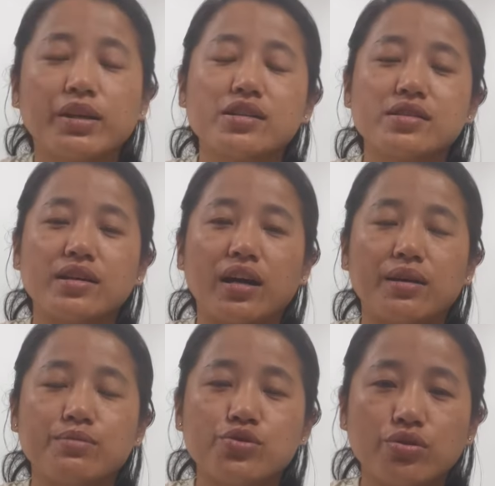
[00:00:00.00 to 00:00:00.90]
because
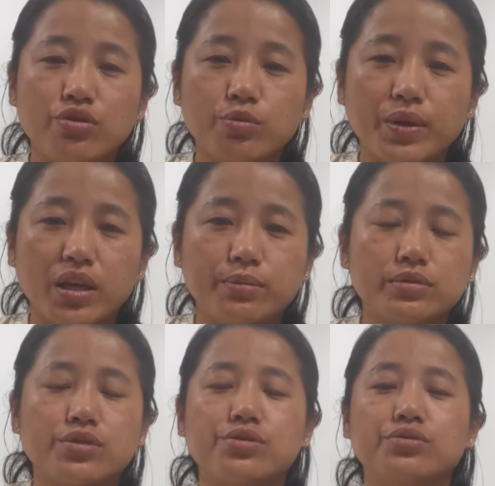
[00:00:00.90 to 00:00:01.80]
I'm sure you'll be
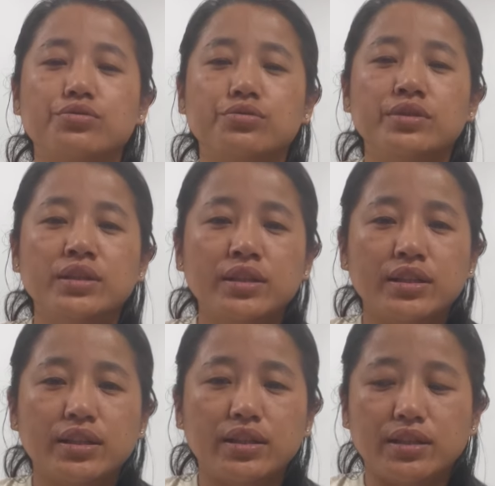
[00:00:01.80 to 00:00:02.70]
able to
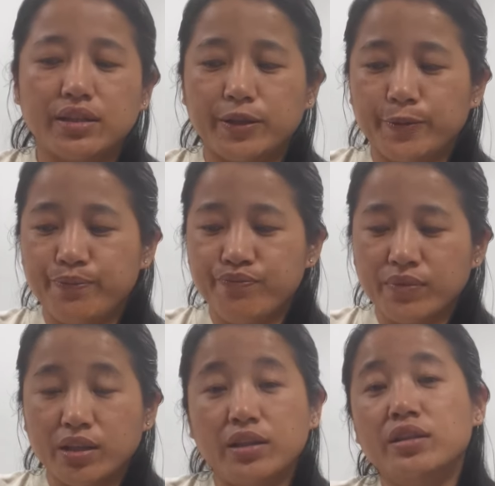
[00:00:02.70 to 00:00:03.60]
learn
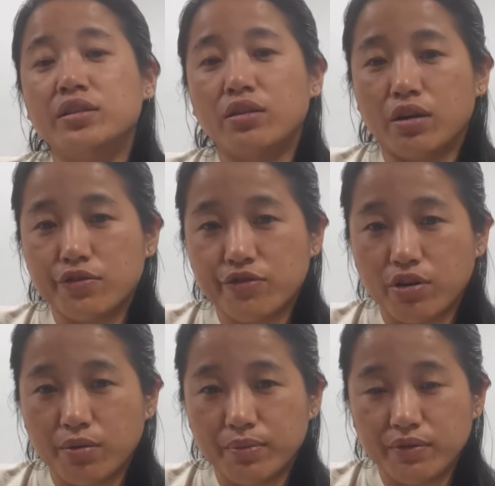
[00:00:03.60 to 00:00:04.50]
a lot
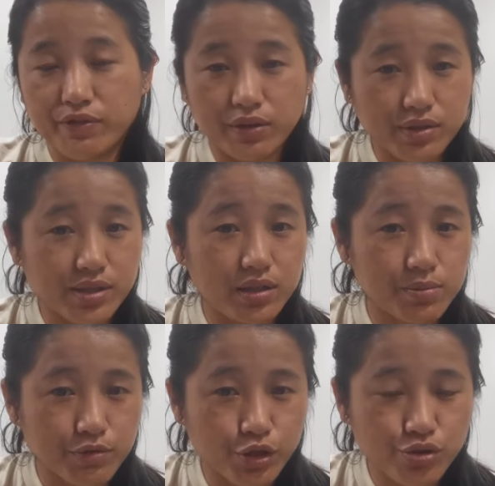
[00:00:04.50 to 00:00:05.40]
from various
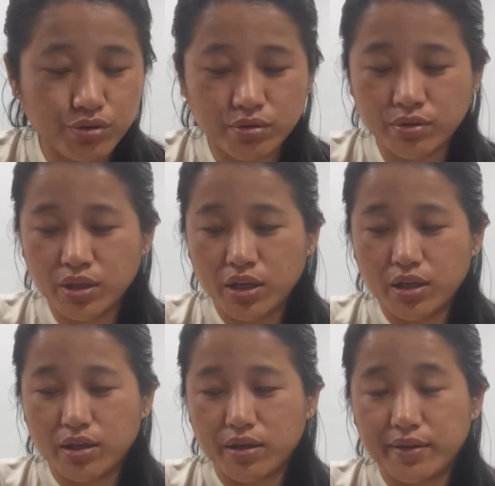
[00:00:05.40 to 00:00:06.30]
deliberation
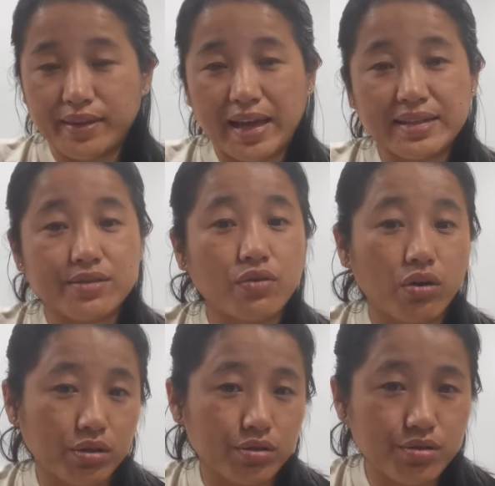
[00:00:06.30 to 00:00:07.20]
that has
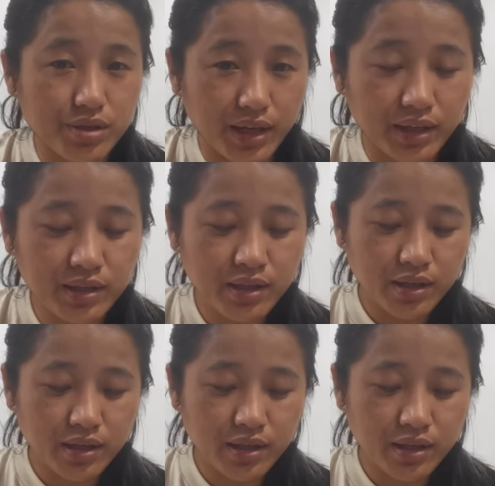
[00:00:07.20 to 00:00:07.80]
occurred today.